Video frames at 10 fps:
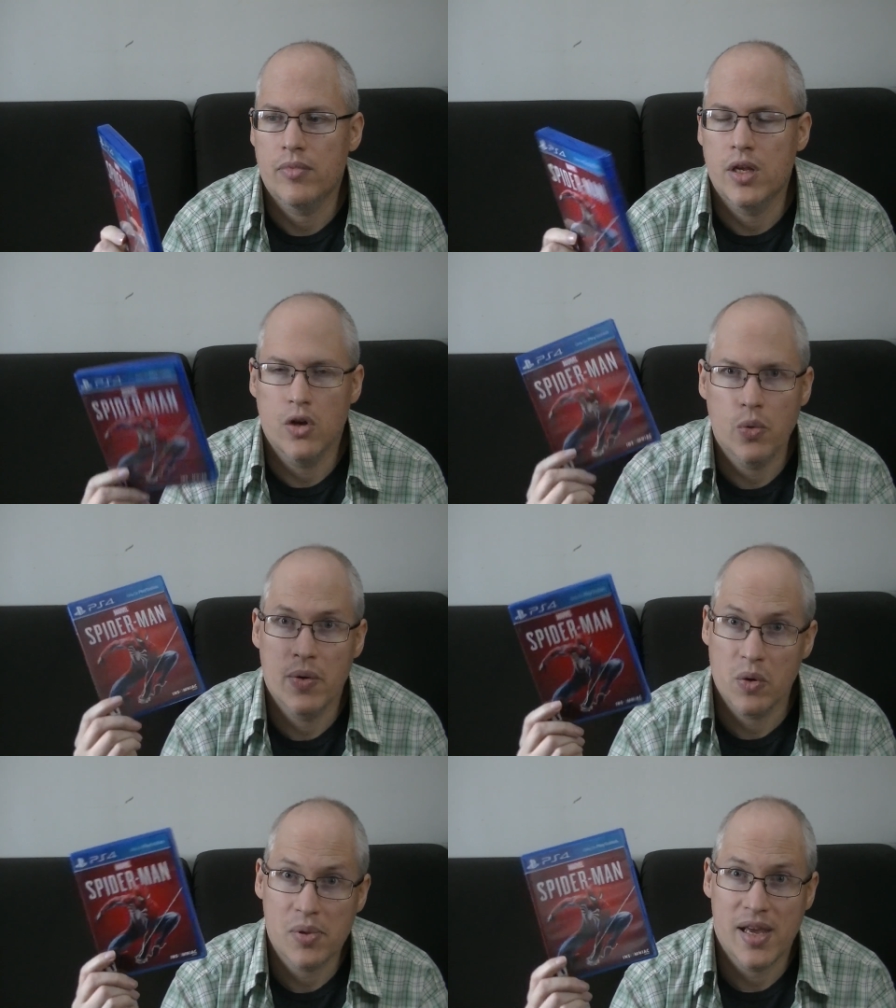you know, we
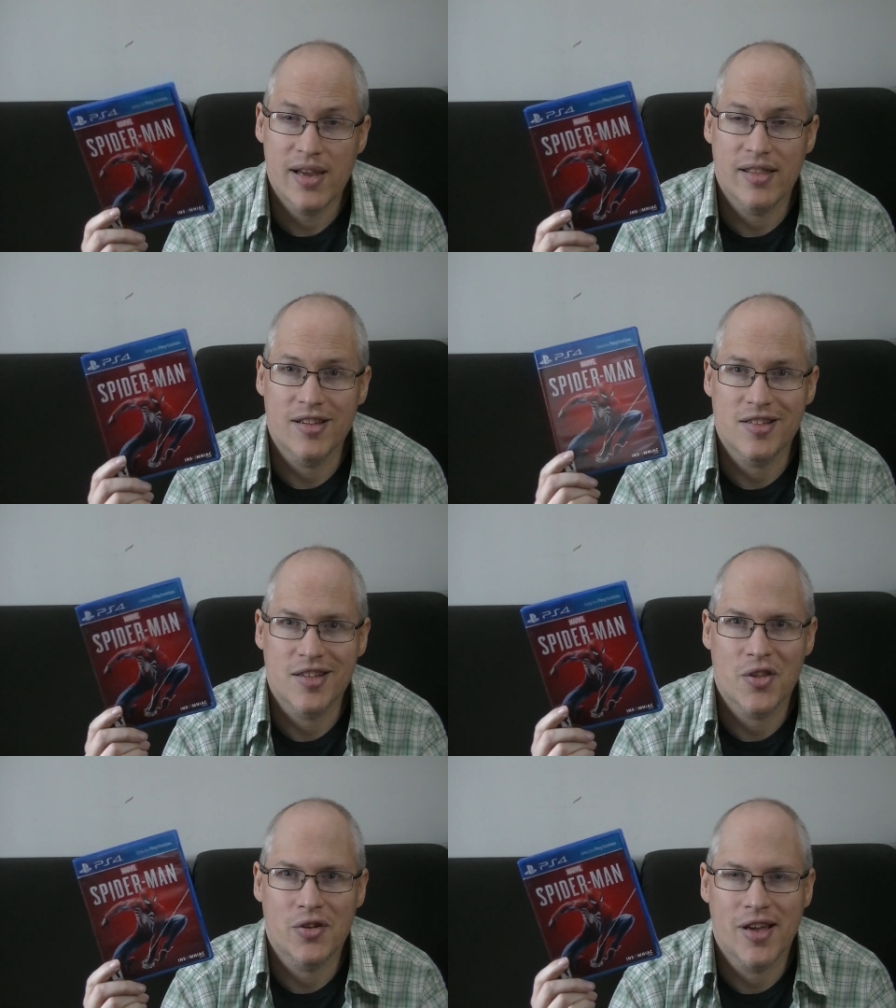were playing this
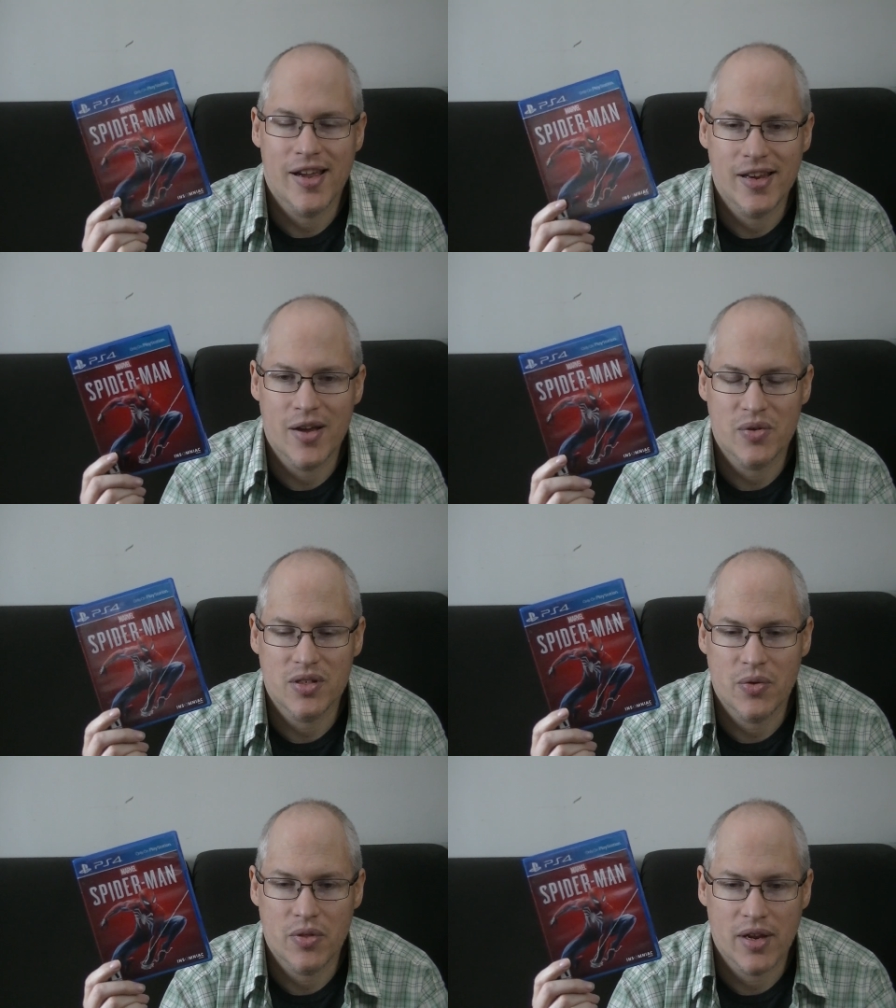the other night, and I was
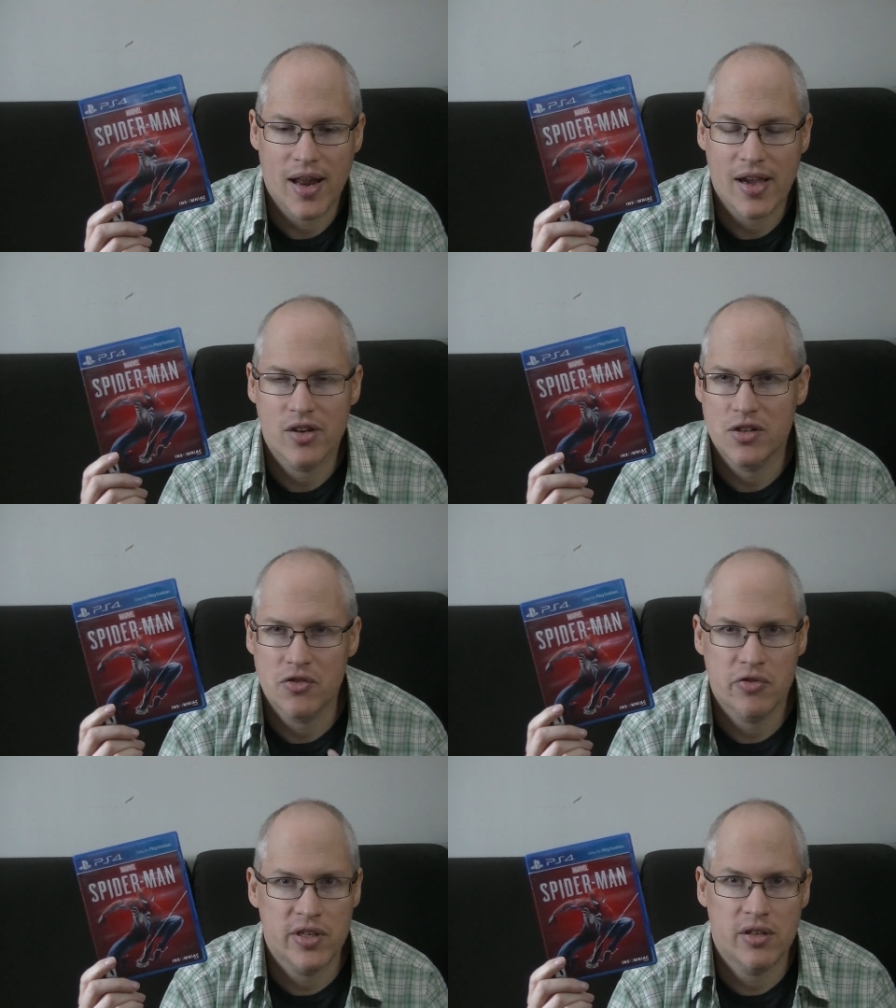going there, and I could just
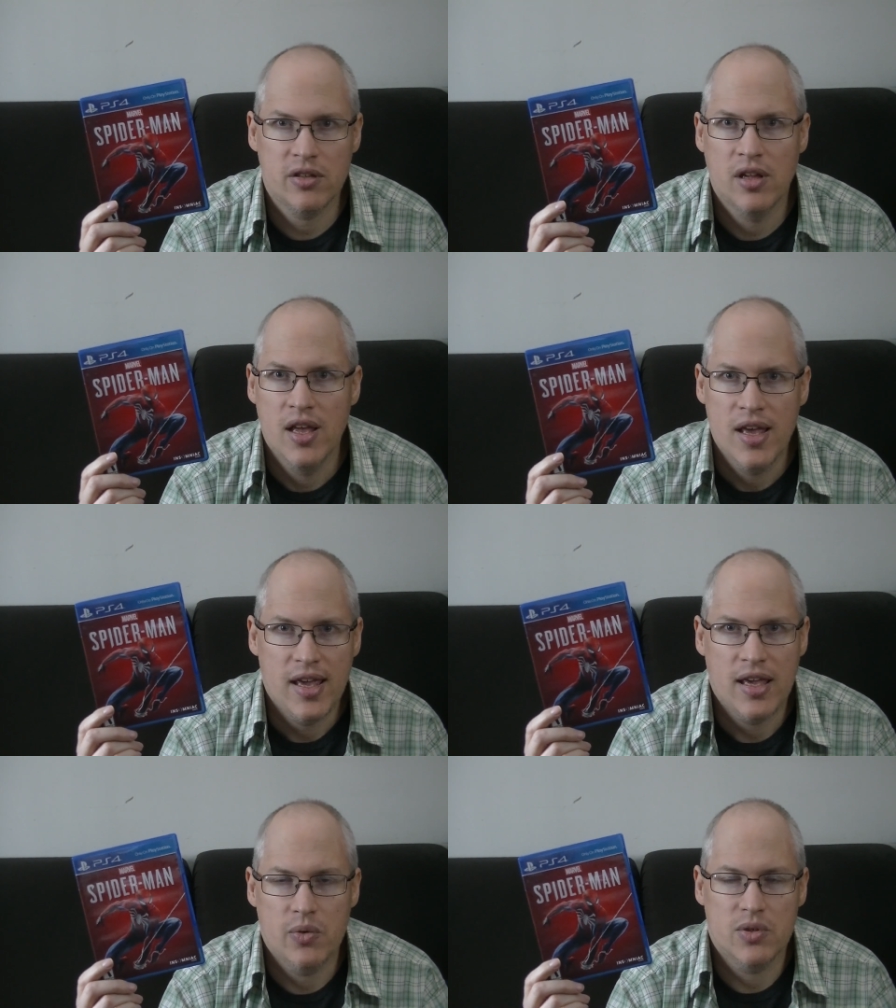feel
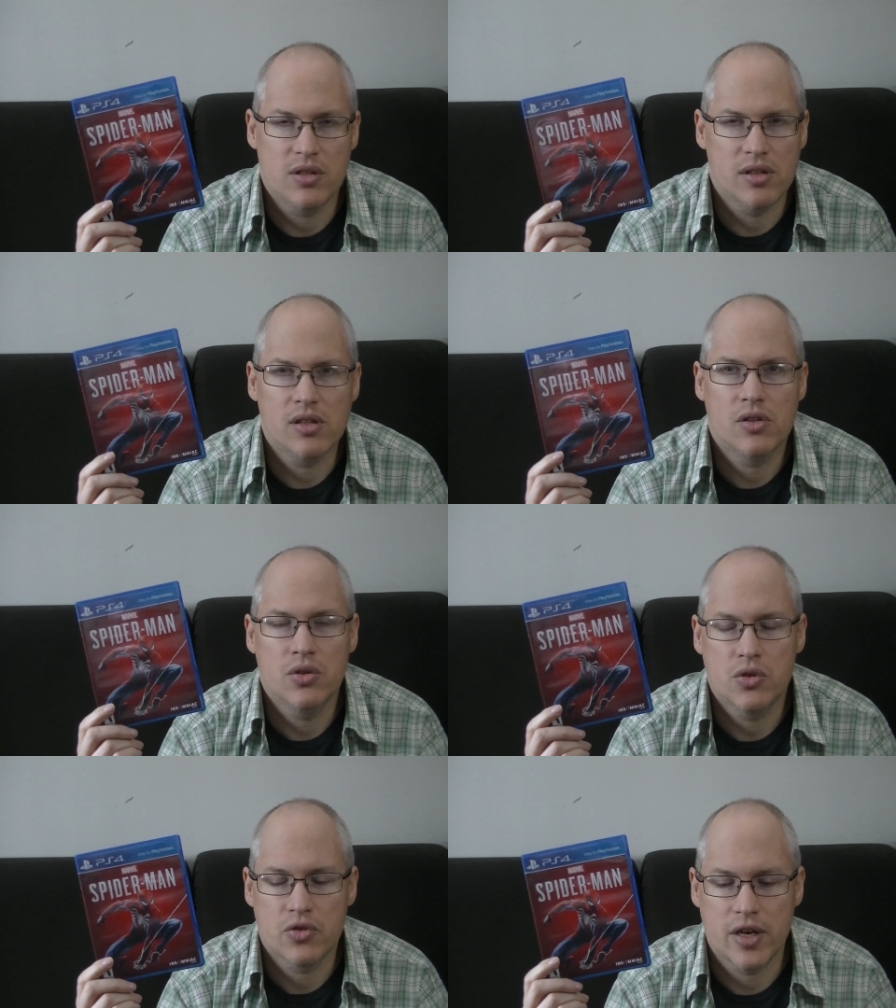it was a little
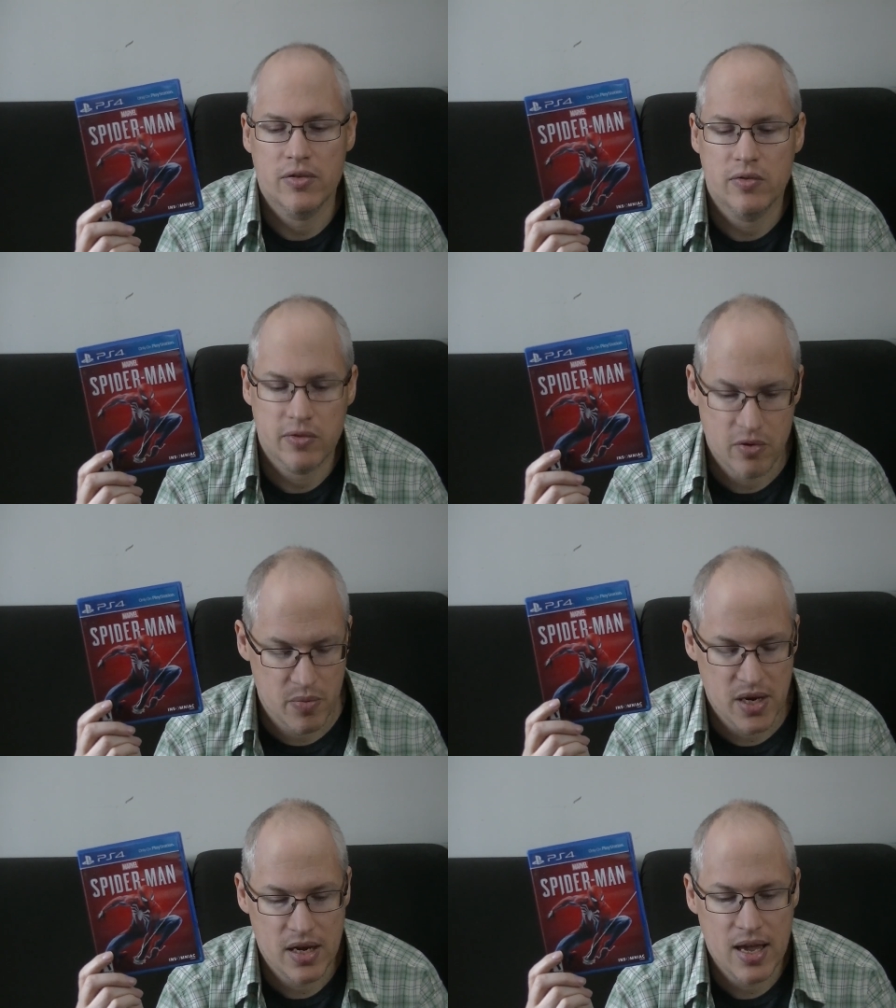too stressful for
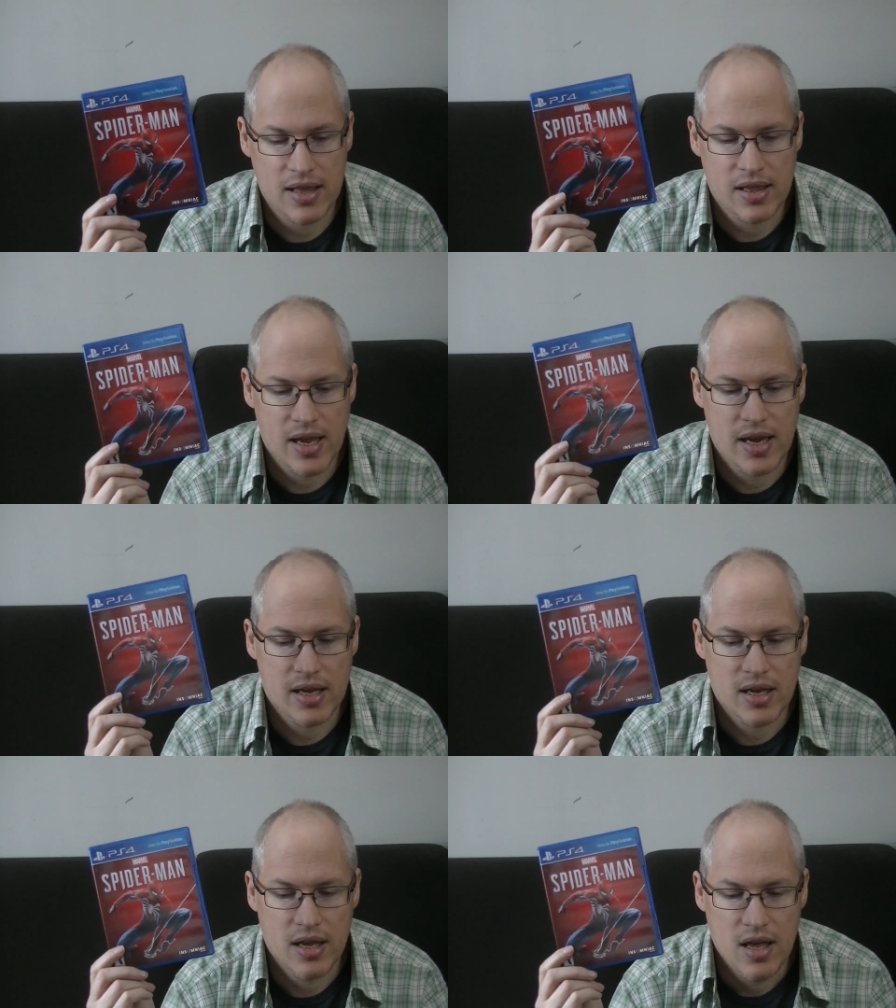me. And
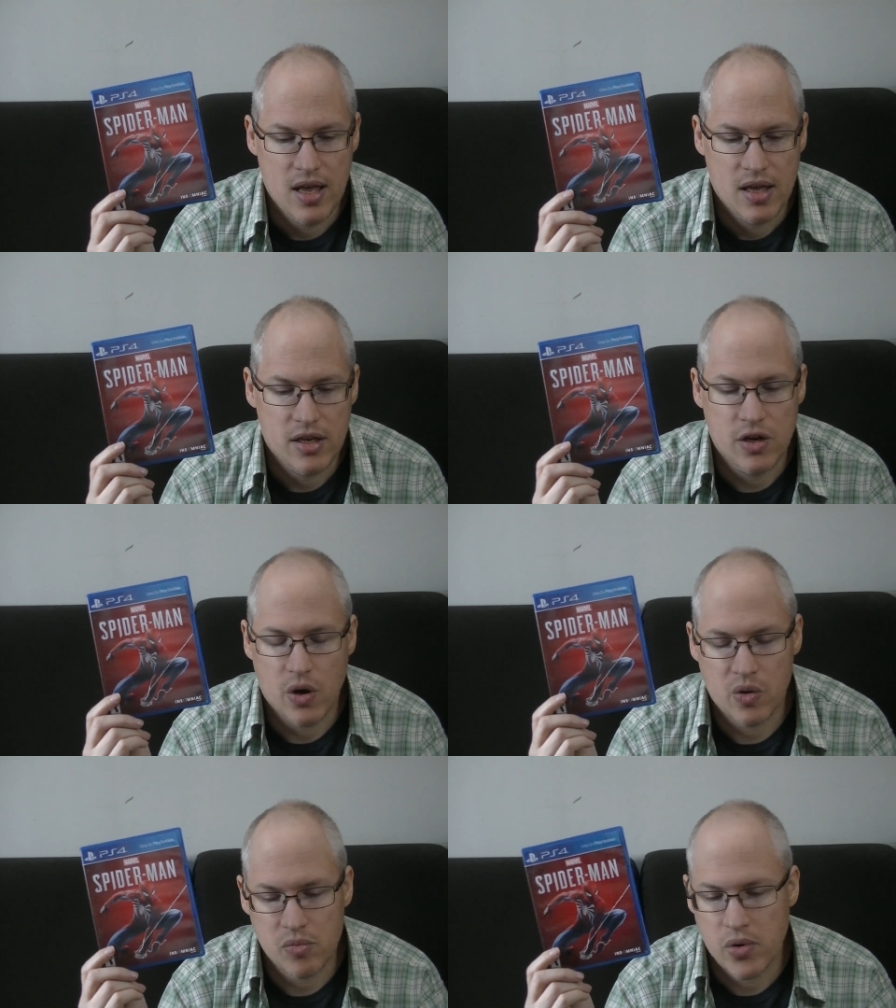like, you
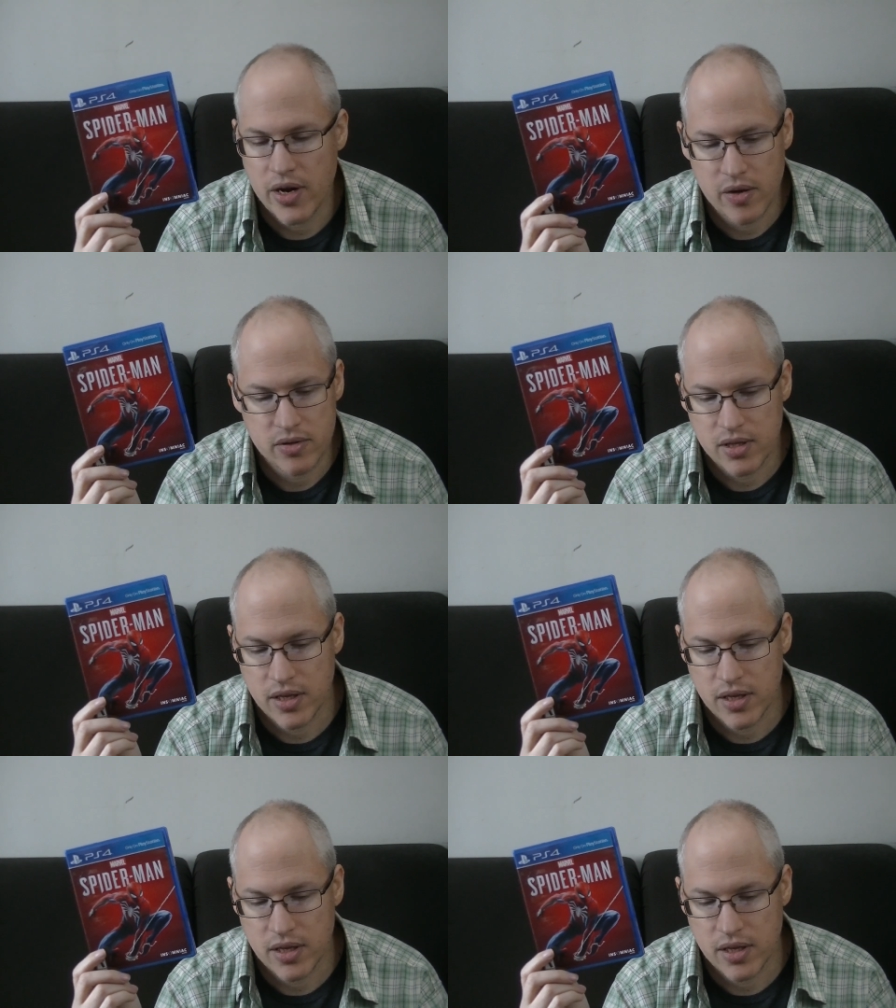know, at one point I